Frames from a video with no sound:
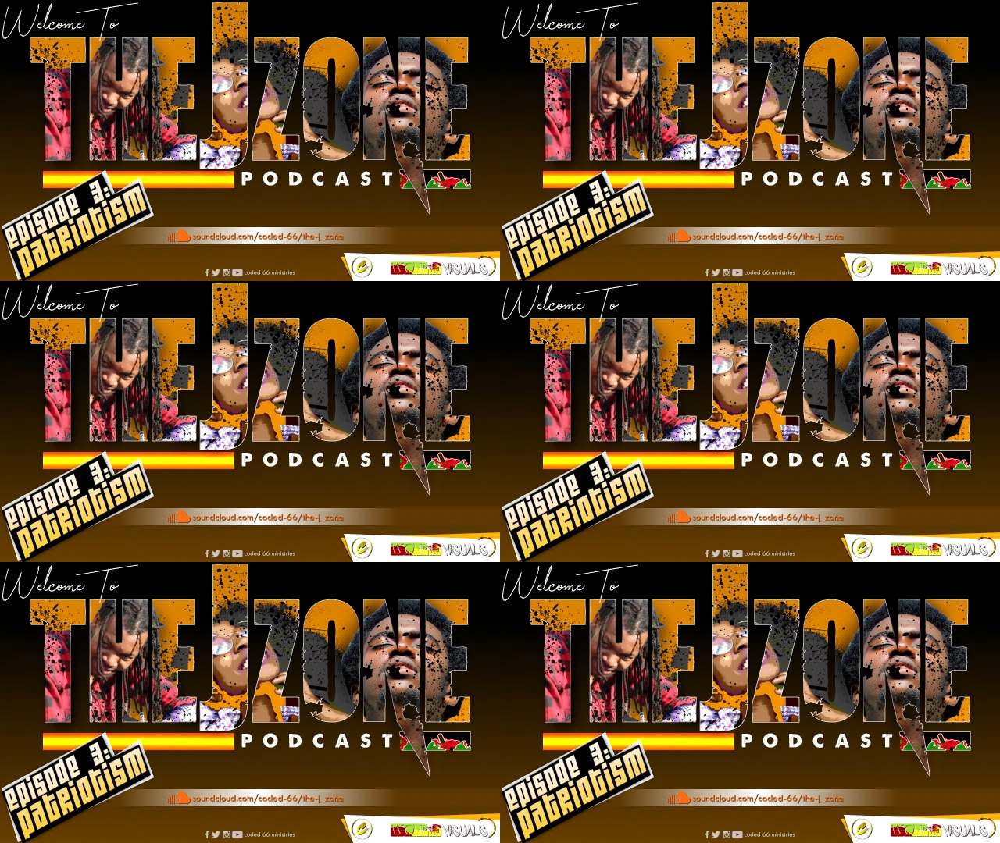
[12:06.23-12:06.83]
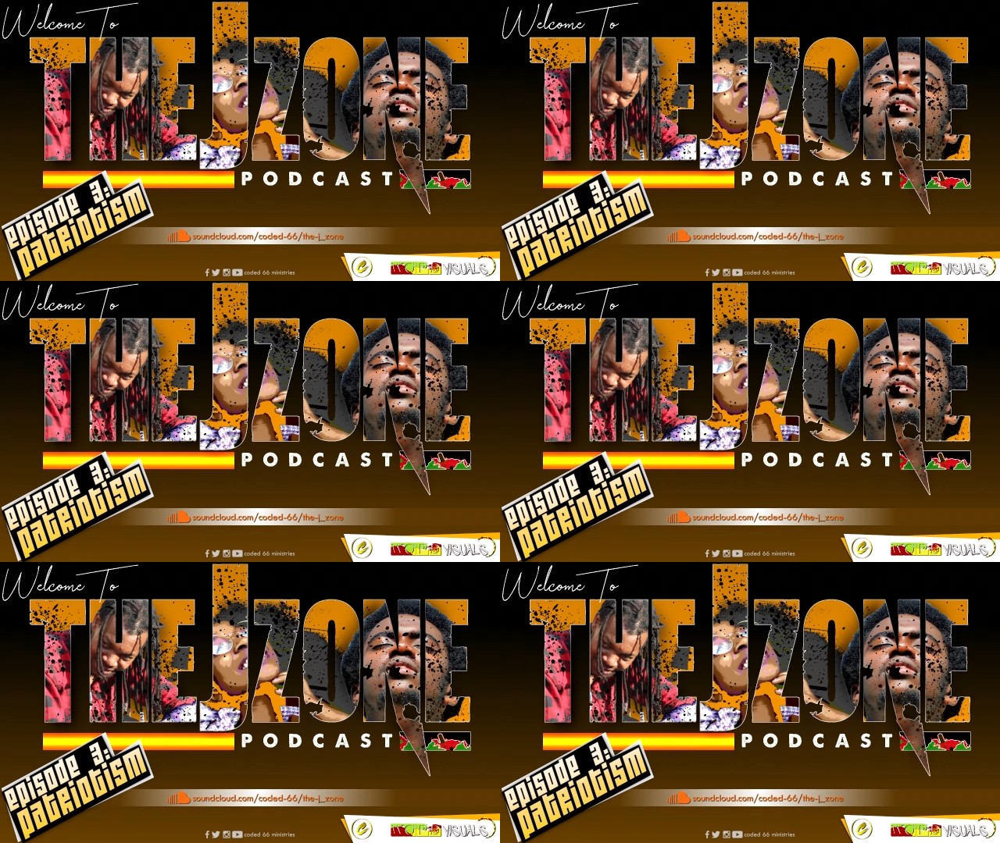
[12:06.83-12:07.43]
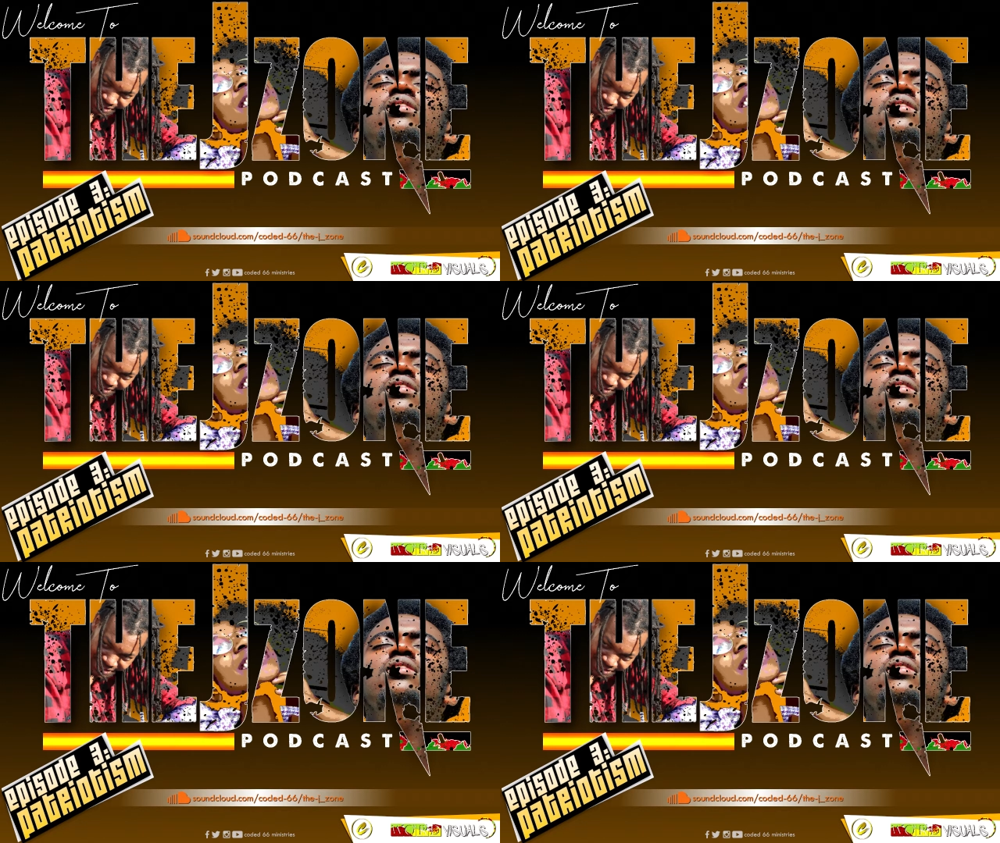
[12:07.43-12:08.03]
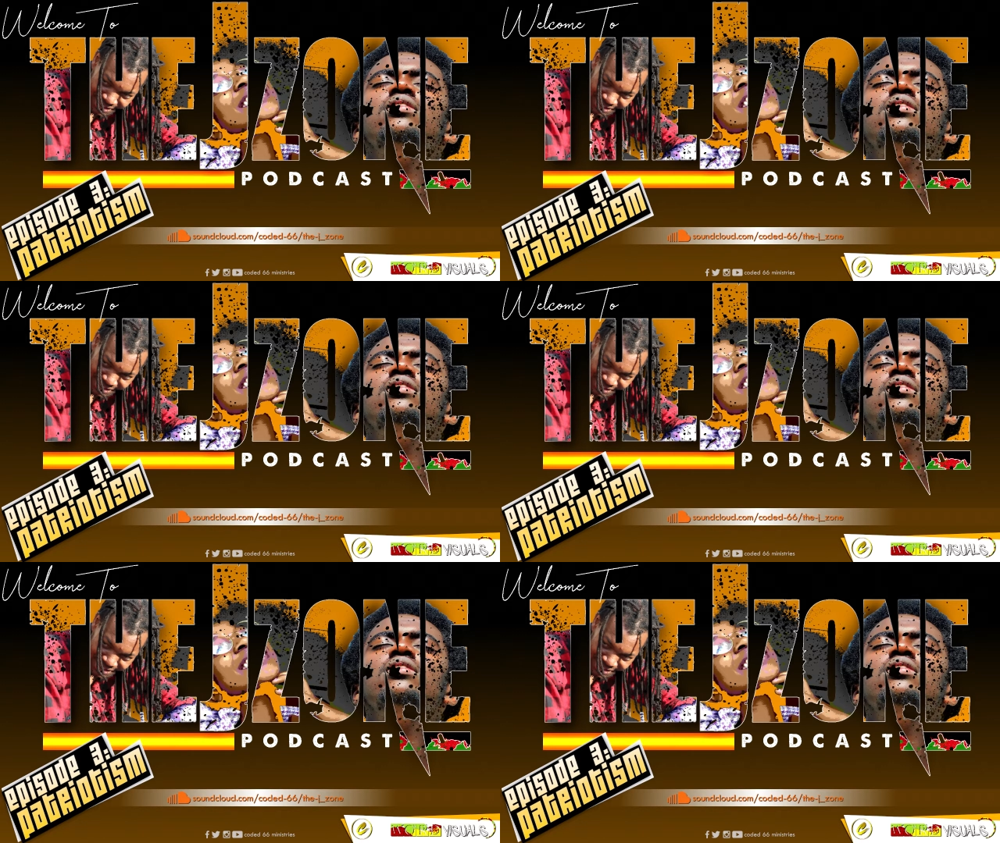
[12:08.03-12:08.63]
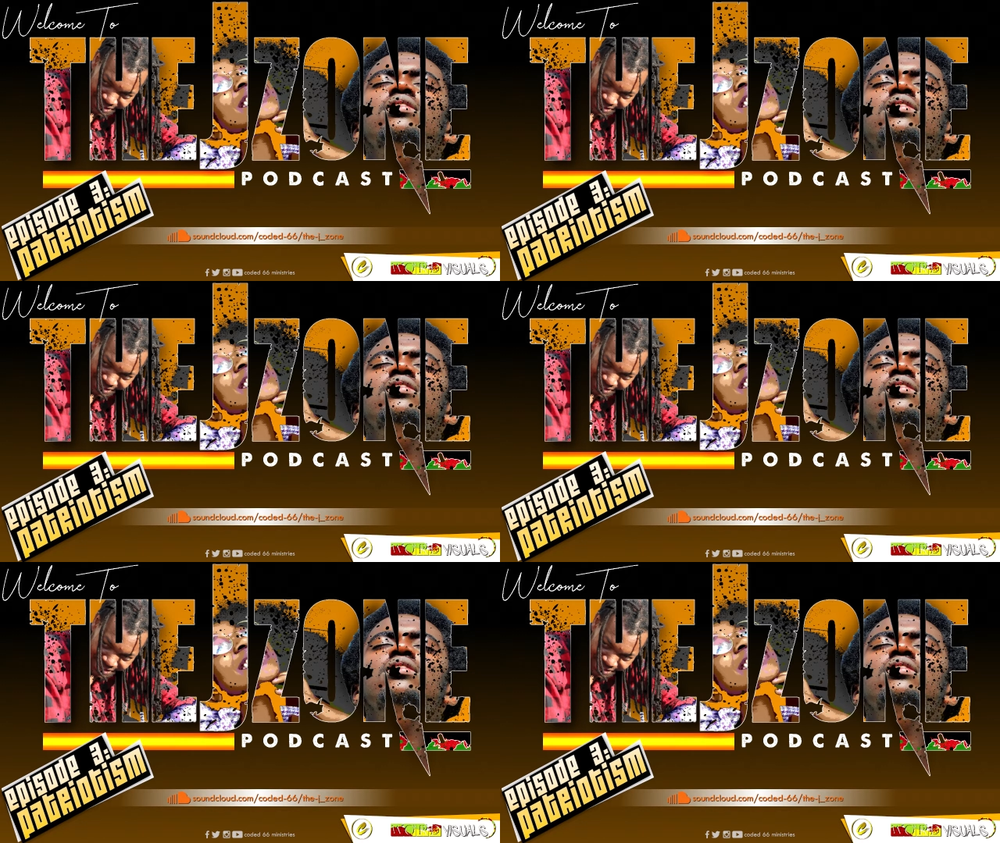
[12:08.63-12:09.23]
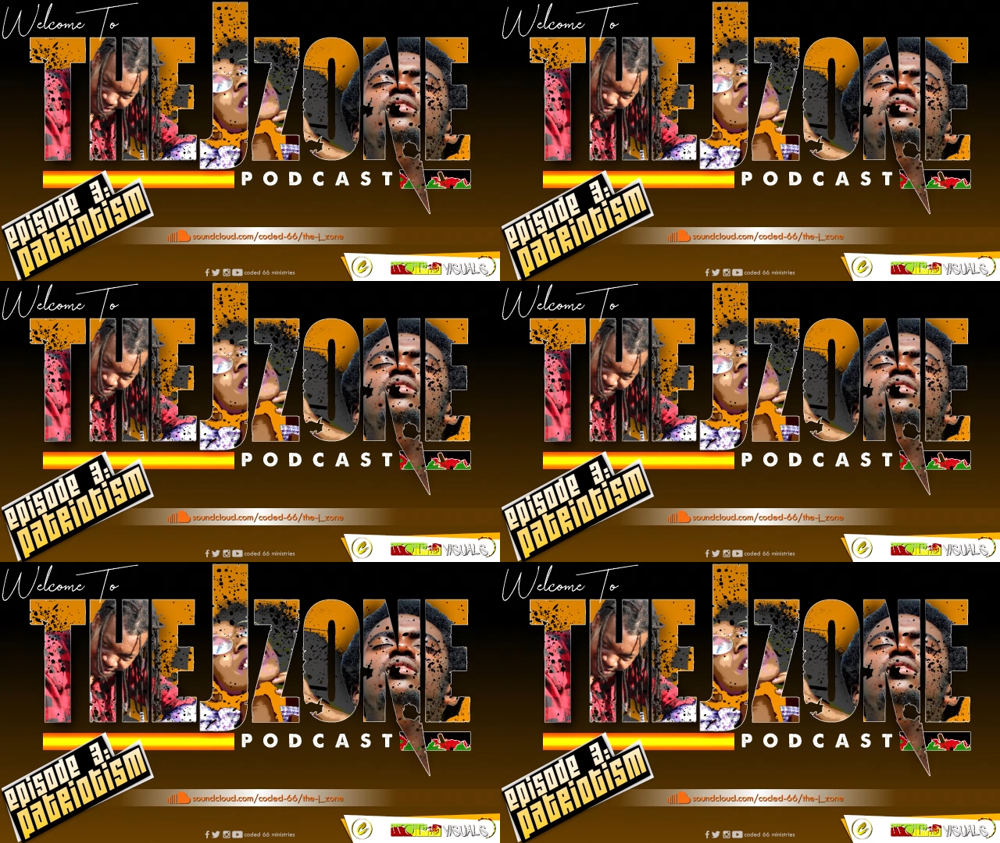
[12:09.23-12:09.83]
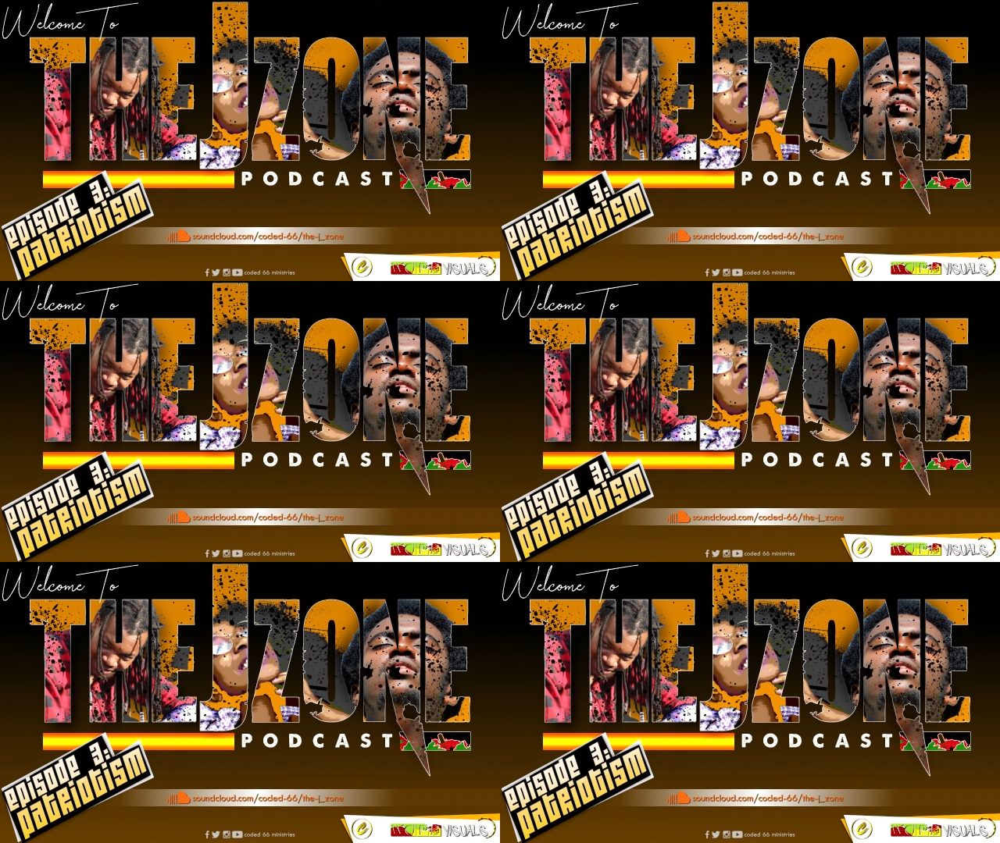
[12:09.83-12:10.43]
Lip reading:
No face is visible, so there are no lips to read.